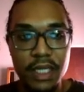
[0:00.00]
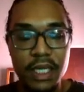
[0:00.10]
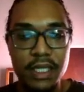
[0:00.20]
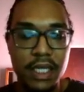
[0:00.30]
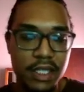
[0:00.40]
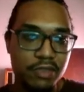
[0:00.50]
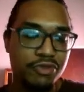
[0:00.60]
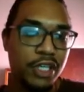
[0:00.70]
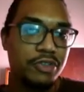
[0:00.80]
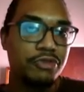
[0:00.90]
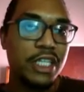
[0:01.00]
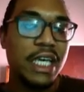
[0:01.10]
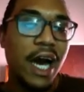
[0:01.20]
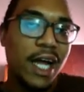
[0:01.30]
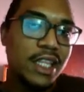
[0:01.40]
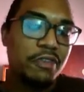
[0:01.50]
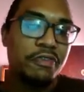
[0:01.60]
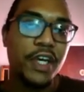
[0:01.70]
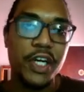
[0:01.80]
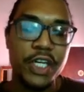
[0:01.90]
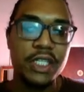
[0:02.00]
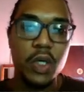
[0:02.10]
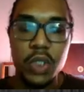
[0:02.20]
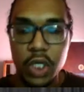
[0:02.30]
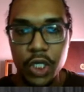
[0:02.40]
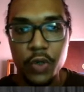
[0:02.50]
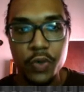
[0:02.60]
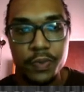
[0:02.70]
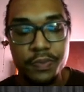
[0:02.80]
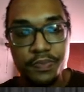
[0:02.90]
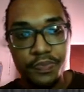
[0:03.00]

it, it it's really hard to figure it out on your own.